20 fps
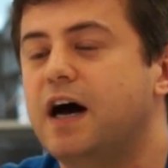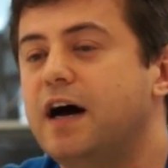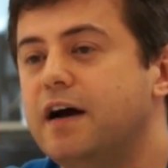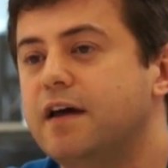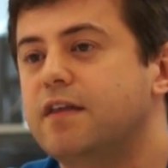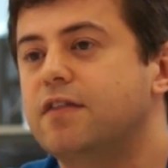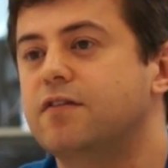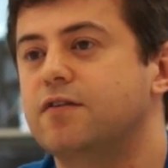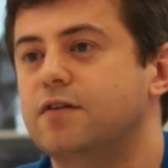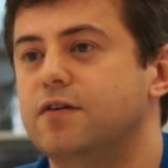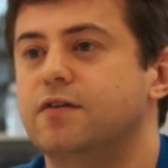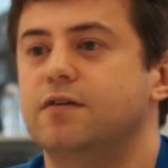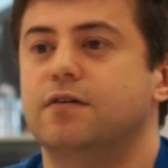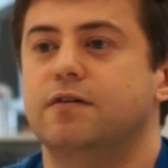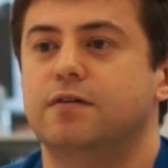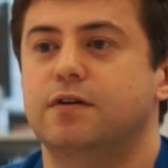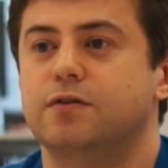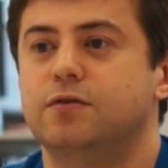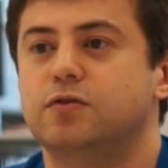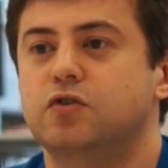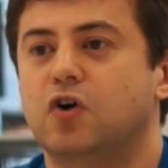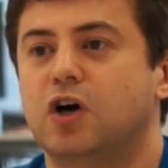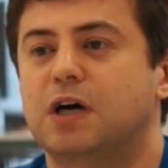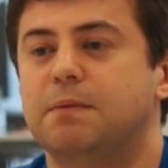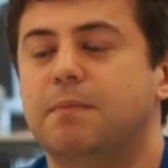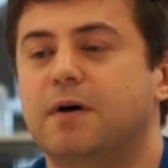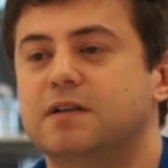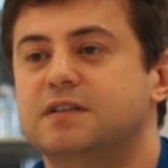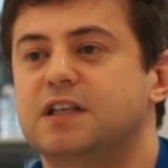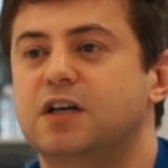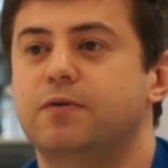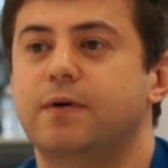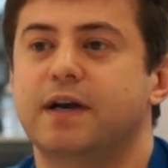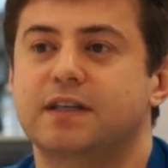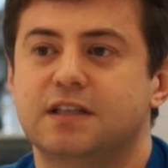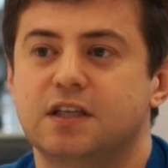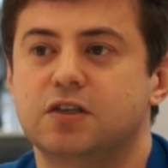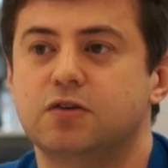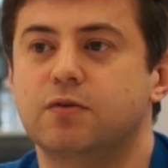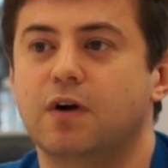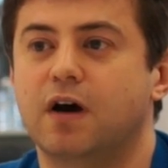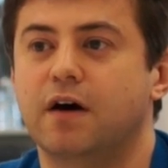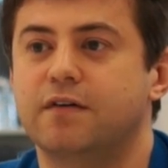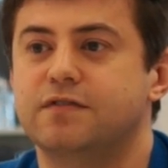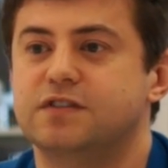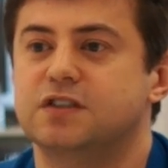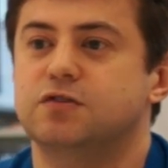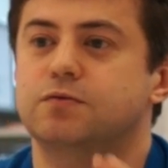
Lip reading: either you talk about directed graphs,